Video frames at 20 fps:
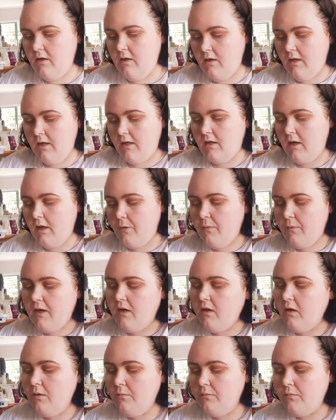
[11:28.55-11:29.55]
Like, I wake
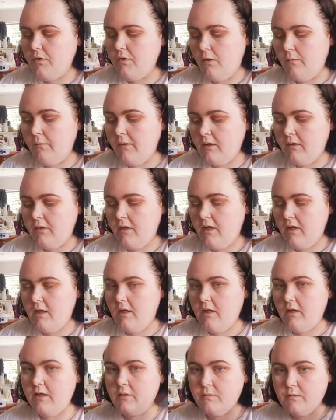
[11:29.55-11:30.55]
up knowing that
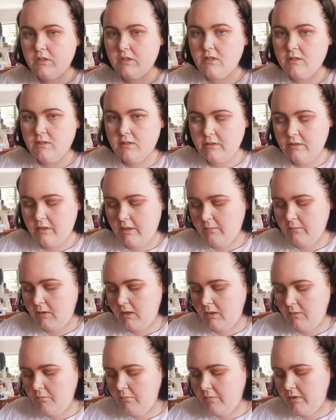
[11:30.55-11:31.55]
it was just a
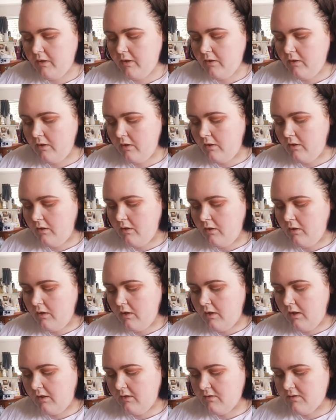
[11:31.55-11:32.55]
nightmare, but
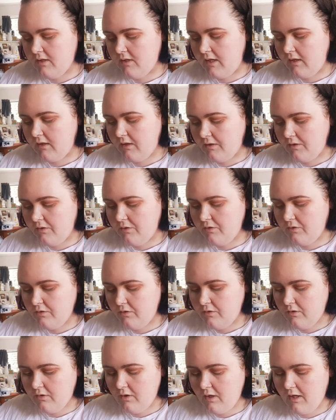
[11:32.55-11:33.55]
it's like
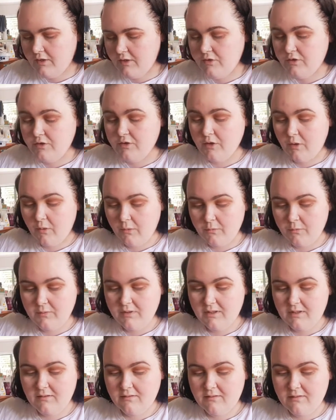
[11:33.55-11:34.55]
I don't
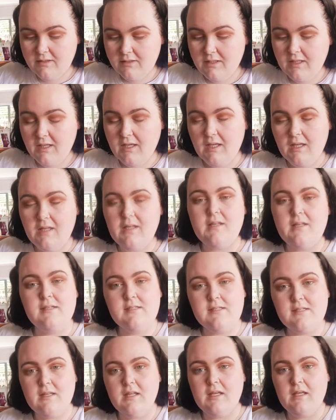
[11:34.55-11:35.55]
get any
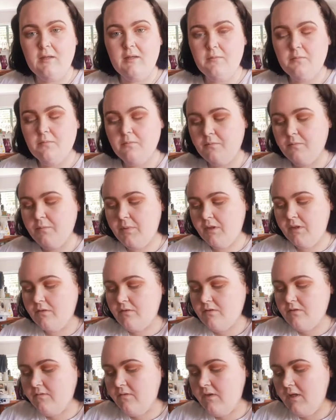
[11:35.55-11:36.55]
sleep because
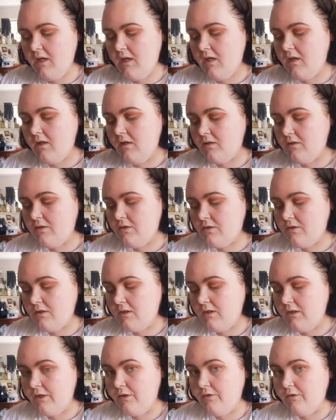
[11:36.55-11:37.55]
of it, and it
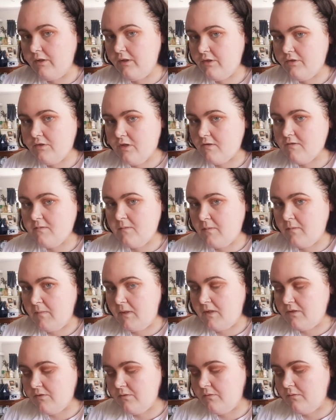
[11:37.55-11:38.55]
literally drives me
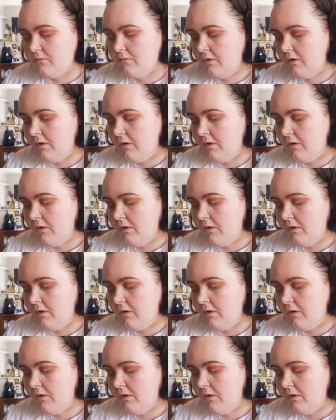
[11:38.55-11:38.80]
mental.